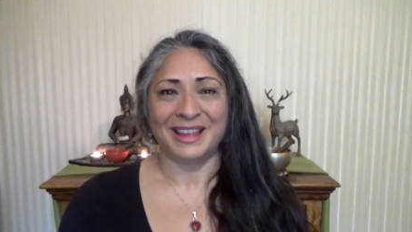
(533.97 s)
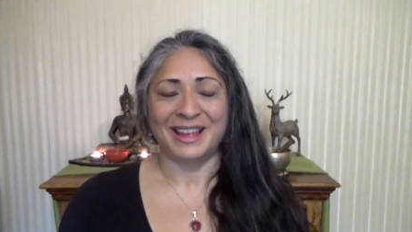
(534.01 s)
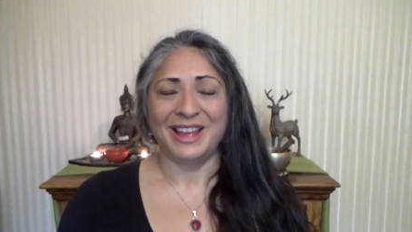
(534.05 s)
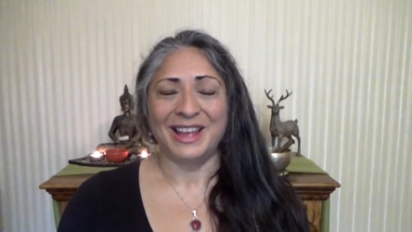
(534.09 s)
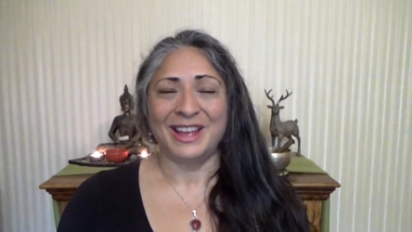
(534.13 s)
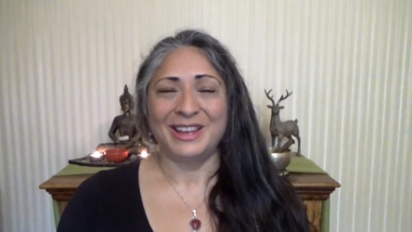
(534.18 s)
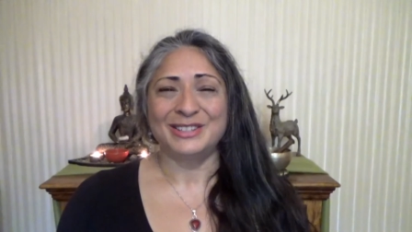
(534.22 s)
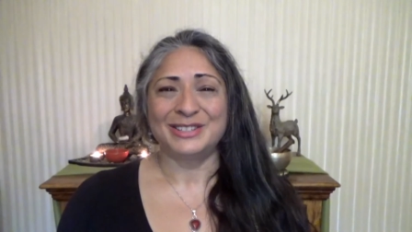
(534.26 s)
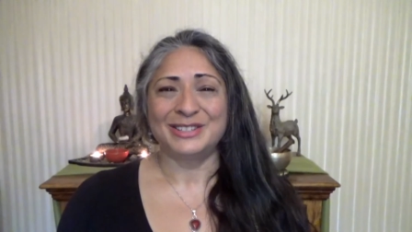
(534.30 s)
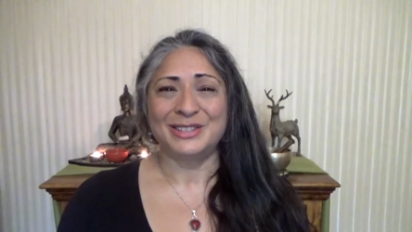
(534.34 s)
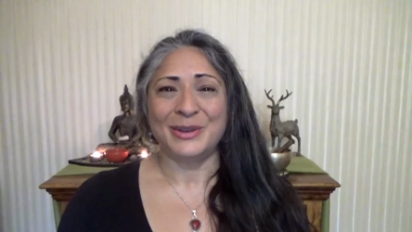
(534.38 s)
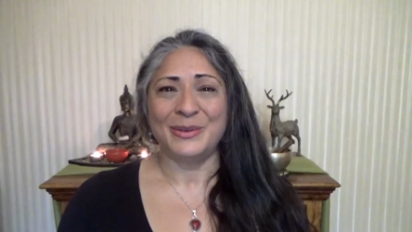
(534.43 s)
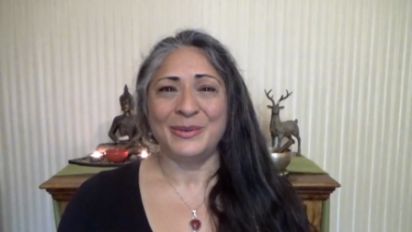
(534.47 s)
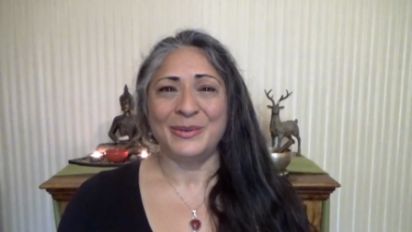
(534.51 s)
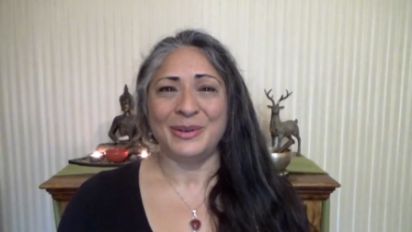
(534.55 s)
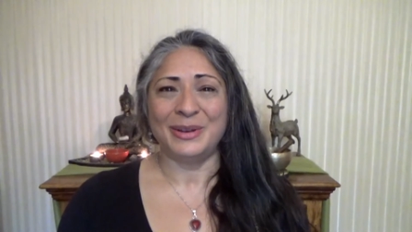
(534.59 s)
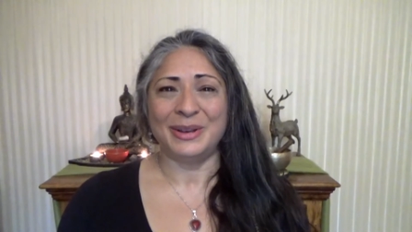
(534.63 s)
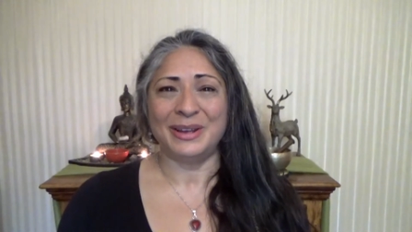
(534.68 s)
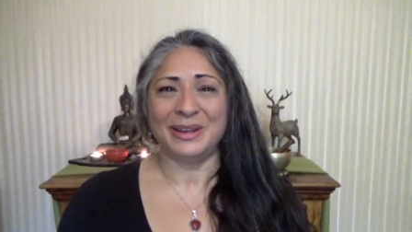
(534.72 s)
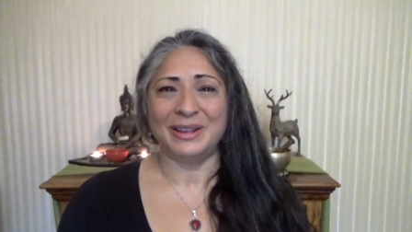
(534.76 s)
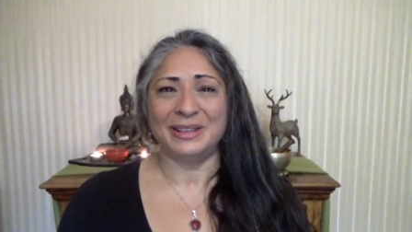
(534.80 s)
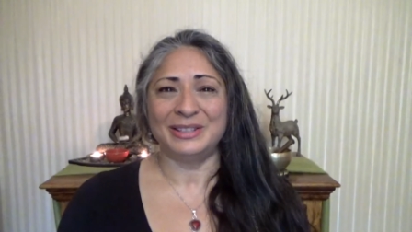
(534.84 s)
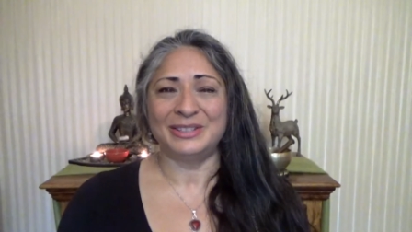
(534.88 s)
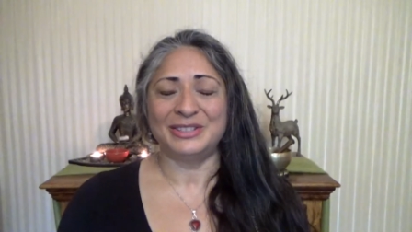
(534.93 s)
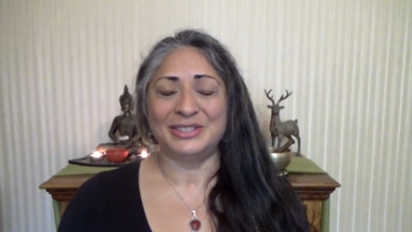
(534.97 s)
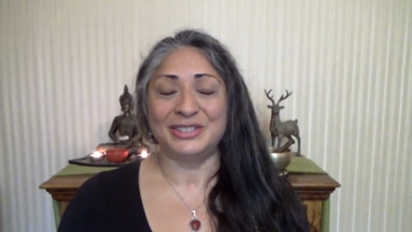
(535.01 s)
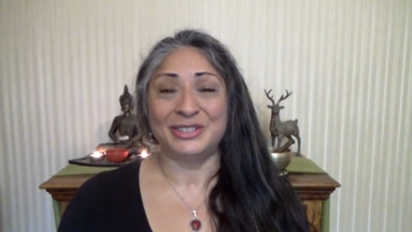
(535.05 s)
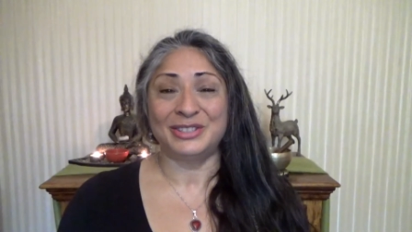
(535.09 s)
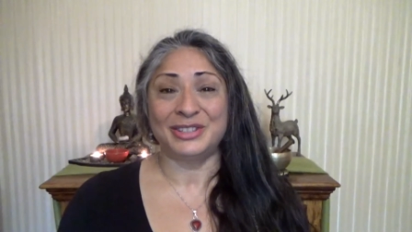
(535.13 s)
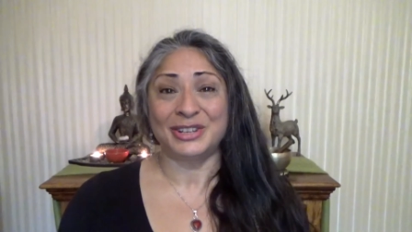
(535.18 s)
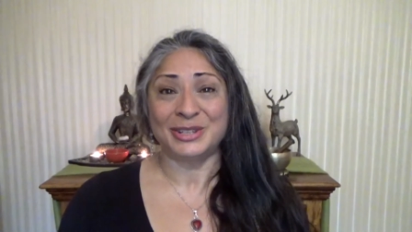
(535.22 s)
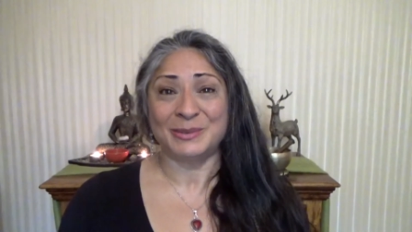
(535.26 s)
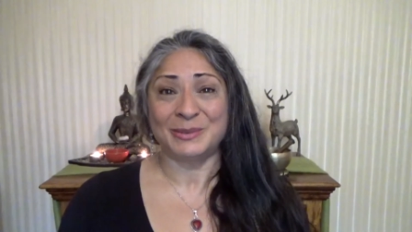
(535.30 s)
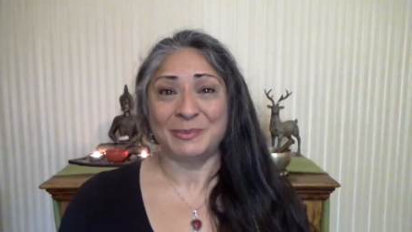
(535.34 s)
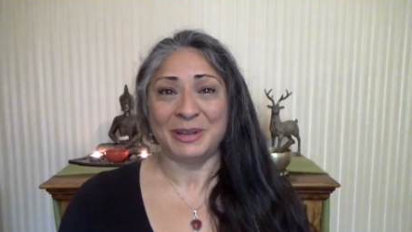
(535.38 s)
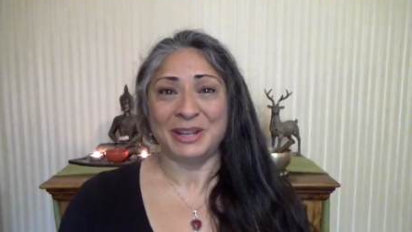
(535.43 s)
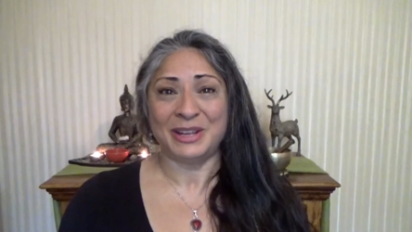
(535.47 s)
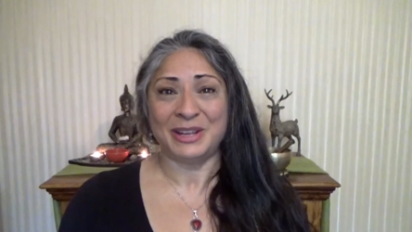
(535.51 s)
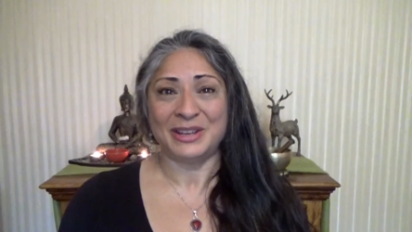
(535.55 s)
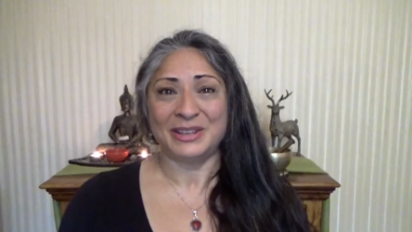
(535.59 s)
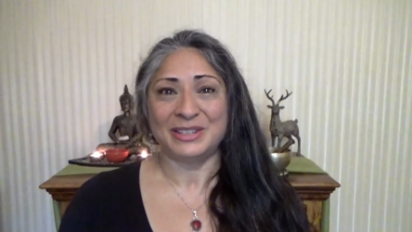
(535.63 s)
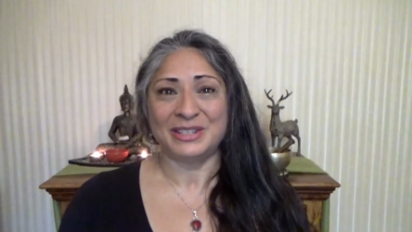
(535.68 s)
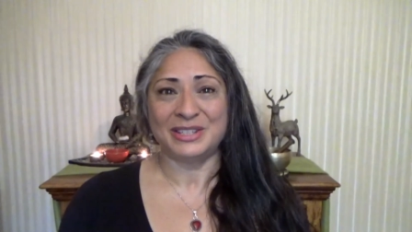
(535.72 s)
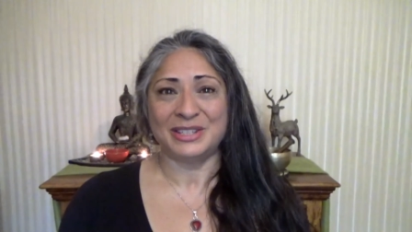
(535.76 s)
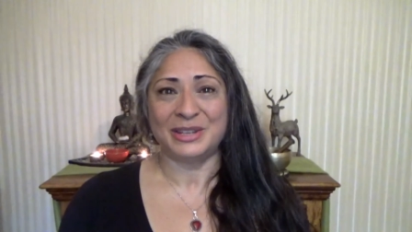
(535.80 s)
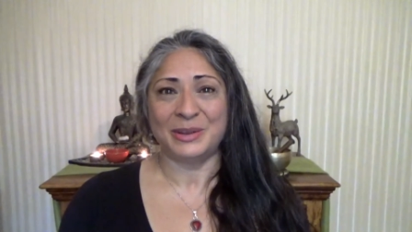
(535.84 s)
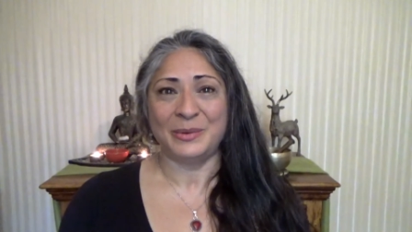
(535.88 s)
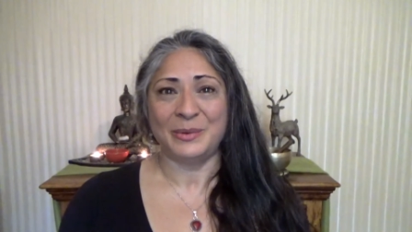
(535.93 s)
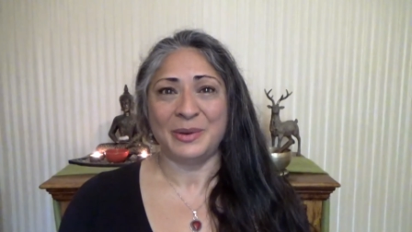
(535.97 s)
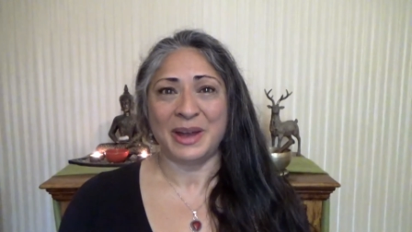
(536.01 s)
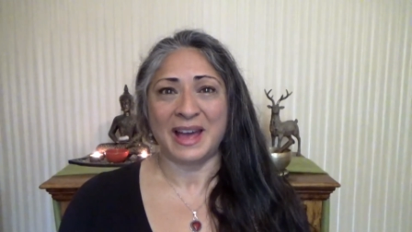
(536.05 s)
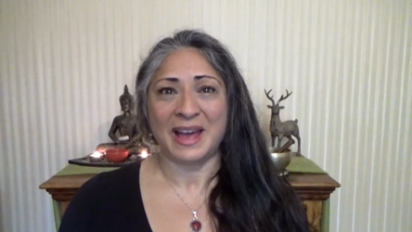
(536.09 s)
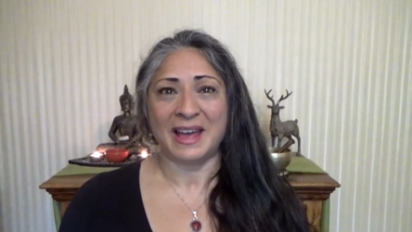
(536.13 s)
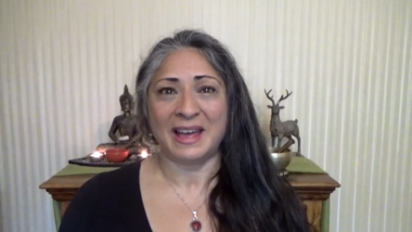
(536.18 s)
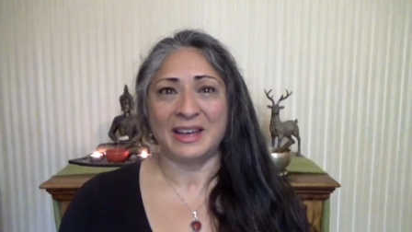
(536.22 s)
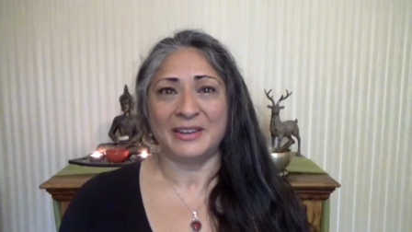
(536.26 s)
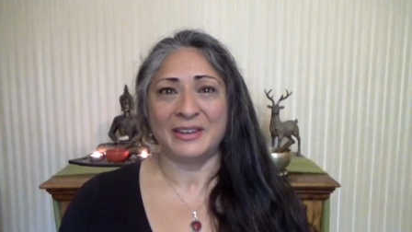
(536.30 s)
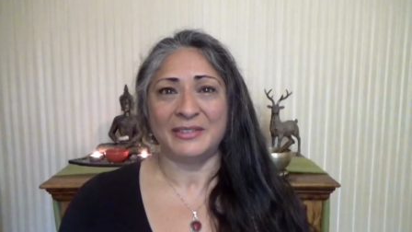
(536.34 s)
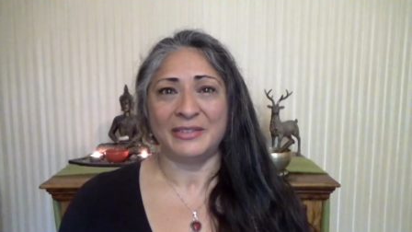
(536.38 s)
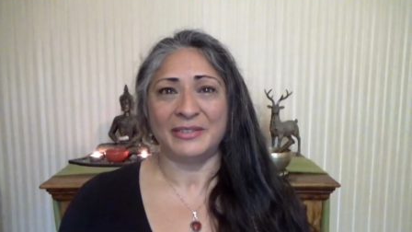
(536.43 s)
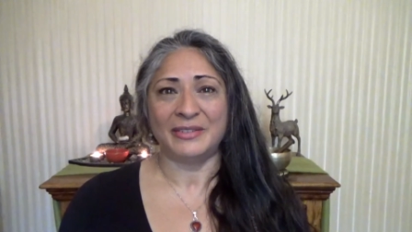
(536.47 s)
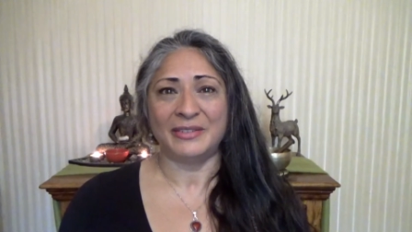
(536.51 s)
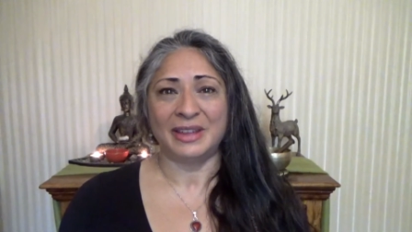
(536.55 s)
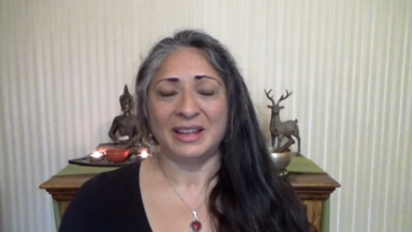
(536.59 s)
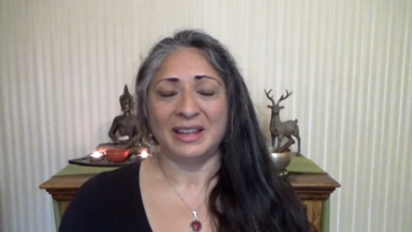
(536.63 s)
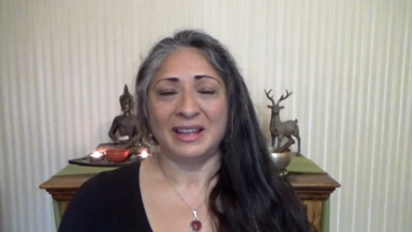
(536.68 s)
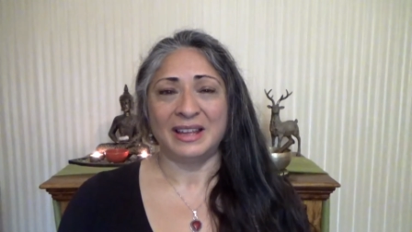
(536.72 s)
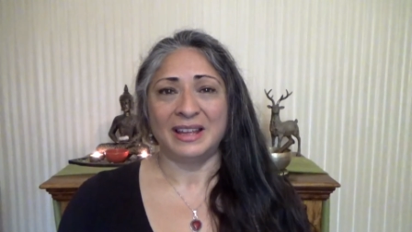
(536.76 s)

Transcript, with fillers: So just because you have